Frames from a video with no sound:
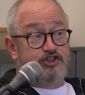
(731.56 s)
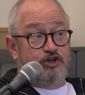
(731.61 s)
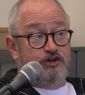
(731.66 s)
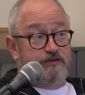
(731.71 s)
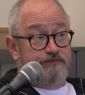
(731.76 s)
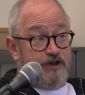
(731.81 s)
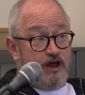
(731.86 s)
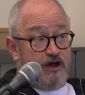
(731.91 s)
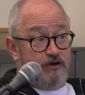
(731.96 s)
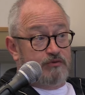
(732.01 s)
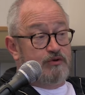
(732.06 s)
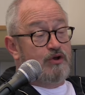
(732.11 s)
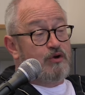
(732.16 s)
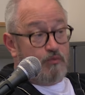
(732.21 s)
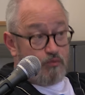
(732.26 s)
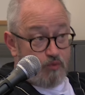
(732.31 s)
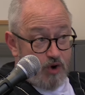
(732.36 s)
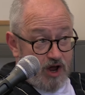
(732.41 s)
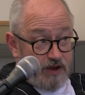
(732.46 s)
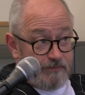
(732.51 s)
should have known.
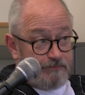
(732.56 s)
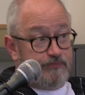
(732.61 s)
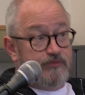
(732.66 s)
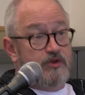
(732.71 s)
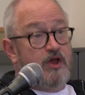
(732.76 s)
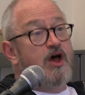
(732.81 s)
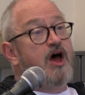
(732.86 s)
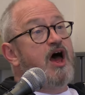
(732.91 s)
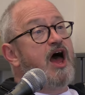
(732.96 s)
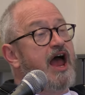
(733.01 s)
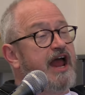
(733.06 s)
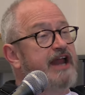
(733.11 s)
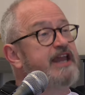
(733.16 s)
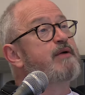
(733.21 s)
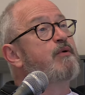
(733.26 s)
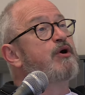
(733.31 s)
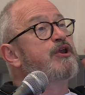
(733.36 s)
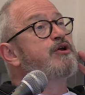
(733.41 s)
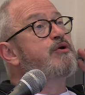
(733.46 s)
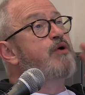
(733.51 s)
One,
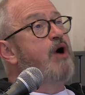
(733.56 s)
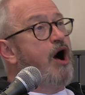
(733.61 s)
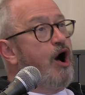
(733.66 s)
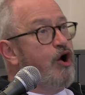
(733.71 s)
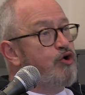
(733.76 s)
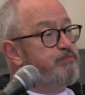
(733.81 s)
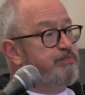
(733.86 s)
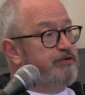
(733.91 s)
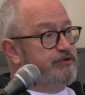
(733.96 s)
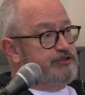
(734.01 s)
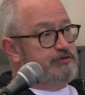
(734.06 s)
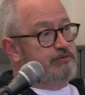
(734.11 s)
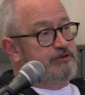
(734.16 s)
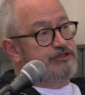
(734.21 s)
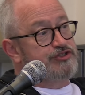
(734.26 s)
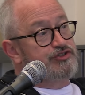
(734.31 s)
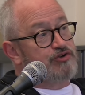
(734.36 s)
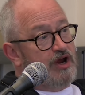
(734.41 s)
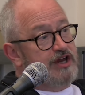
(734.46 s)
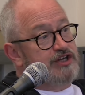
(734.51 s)
anyone who opens with
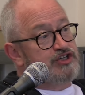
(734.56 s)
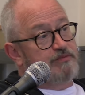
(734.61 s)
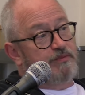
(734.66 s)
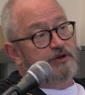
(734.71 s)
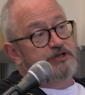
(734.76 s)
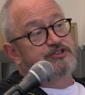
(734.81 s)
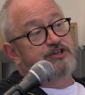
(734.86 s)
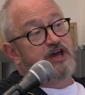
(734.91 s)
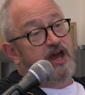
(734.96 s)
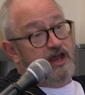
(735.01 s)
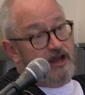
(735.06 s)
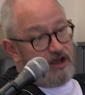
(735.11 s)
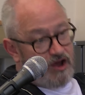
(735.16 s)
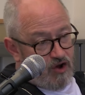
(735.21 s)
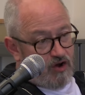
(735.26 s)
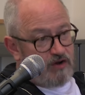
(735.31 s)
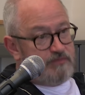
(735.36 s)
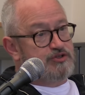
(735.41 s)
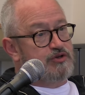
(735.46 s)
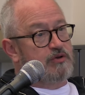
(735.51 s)
a stranger by saying,
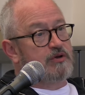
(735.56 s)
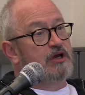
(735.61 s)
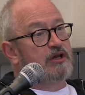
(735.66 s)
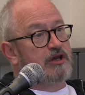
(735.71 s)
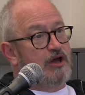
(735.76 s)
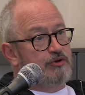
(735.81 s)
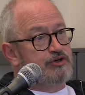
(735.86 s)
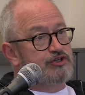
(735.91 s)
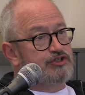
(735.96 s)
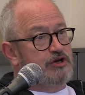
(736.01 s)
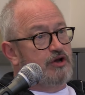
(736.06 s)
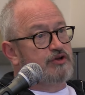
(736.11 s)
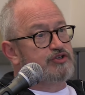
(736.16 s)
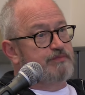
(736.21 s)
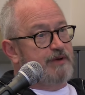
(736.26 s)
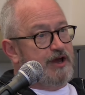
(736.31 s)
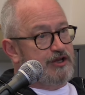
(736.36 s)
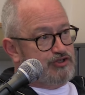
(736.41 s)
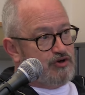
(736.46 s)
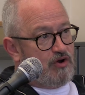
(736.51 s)
I'm doing a load of shows
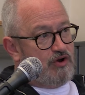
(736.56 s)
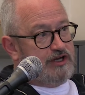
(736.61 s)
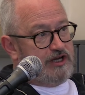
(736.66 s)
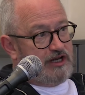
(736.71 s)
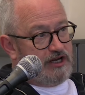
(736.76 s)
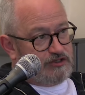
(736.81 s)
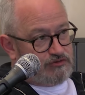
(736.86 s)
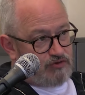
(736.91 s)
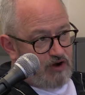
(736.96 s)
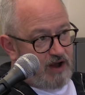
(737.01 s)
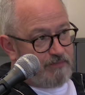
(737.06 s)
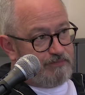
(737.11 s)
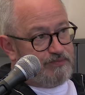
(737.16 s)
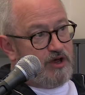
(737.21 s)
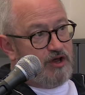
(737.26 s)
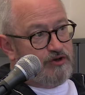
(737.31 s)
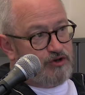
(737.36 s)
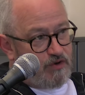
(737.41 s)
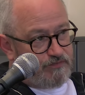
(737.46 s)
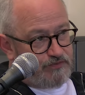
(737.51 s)
about Giant Killer Crab
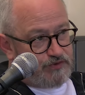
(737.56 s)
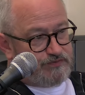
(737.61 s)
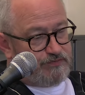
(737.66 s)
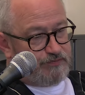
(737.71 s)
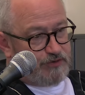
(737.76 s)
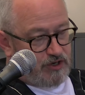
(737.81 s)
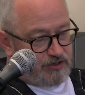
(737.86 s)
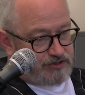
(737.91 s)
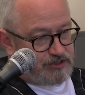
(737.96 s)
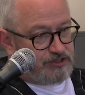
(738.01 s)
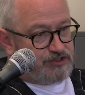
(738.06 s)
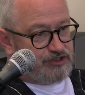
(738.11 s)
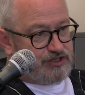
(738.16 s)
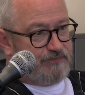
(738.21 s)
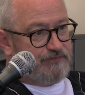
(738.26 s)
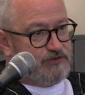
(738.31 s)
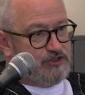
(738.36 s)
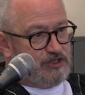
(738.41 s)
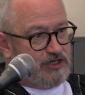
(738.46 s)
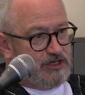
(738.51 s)
and novels from the
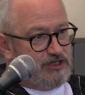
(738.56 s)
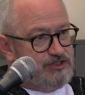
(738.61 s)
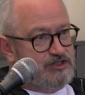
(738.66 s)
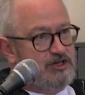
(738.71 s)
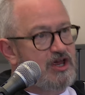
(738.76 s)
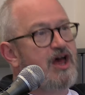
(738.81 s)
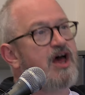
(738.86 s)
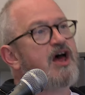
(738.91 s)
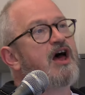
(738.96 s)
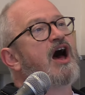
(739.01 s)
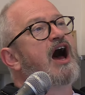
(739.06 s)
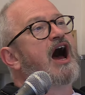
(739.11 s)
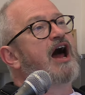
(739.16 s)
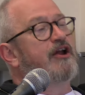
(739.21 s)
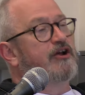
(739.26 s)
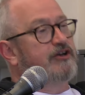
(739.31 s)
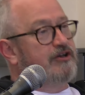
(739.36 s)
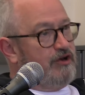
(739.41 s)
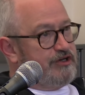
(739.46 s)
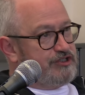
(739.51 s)
1970s, sure.
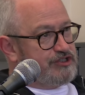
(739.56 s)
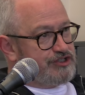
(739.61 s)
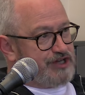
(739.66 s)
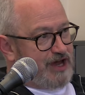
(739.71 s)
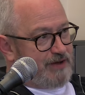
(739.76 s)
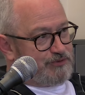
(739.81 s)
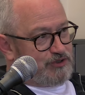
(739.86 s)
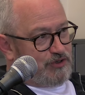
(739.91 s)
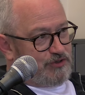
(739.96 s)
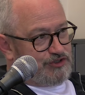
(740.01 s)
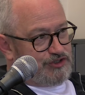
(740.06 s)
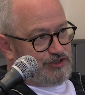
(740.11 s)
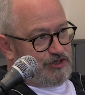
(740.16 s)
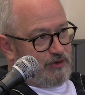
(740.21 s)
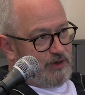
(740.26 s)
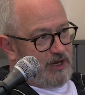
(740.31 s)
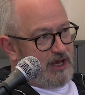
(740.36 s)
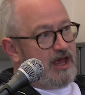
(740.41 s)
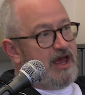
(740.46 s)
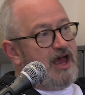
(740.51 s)
and I'd like you to tap dance
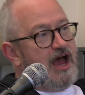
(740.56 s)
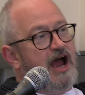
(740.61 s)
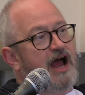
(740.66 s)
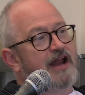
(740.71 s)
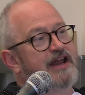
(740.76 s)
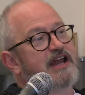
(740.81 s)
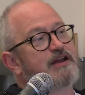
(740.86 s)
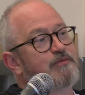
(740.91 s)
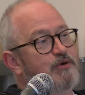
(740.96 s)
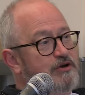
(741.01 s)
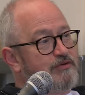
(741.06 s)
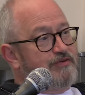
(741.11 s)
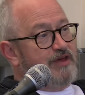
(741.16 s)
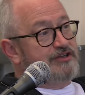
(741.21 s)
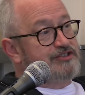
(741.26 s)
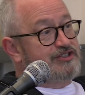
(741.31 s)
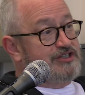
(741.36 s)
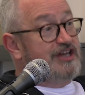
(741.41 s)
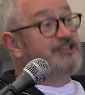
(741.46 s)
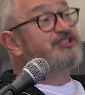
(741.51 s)
to it, and anyone who
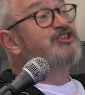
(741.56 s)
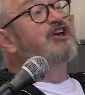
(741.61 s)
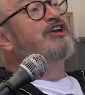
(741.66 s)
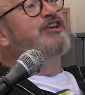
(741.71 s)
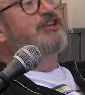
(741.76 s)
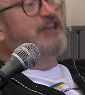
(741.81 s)
then says